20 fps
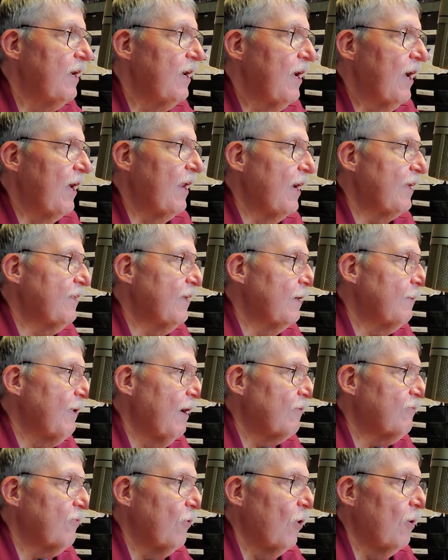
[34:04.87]
and I did
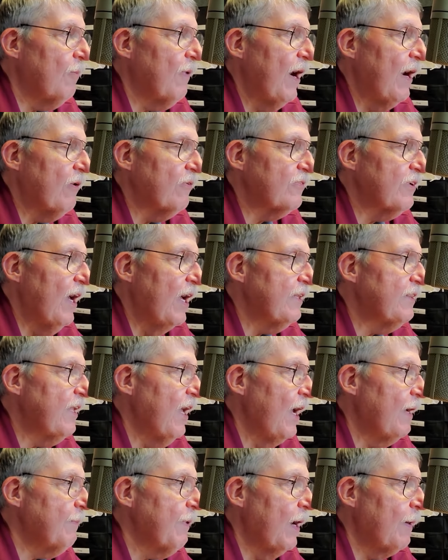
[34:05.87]
about 4 miles that
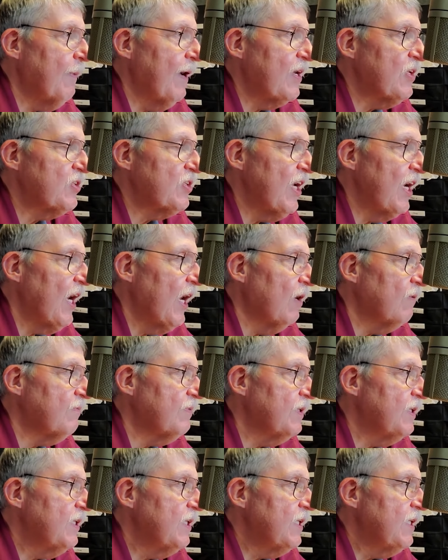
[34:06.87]
day by myself.
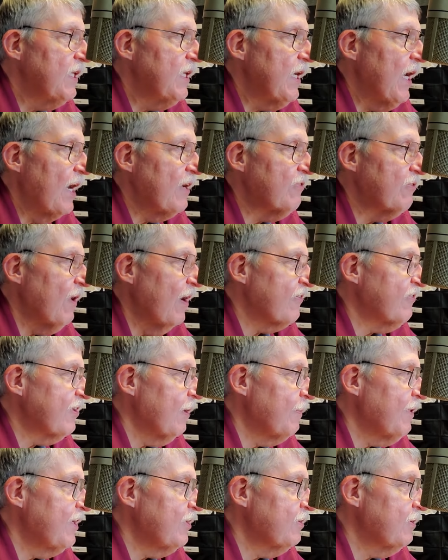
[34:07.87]
I saw
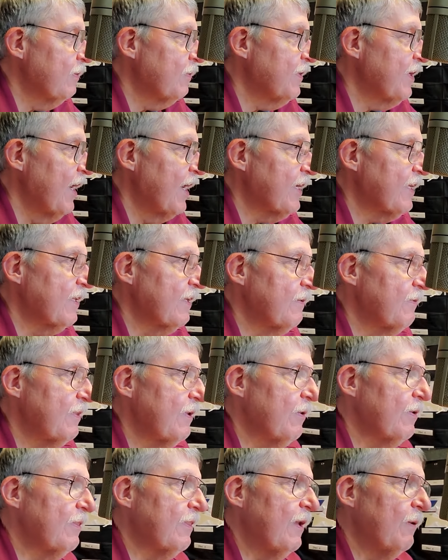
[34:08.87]
somebody doing
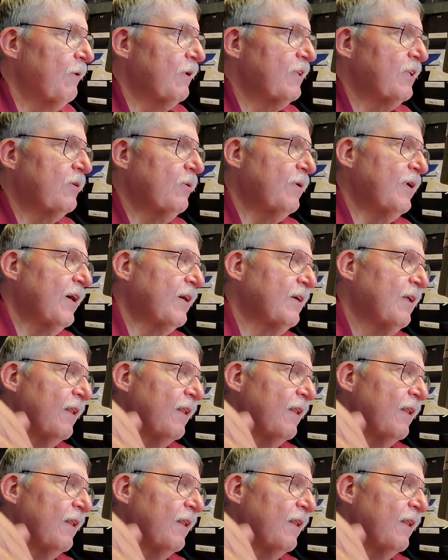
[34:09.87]
they were doing a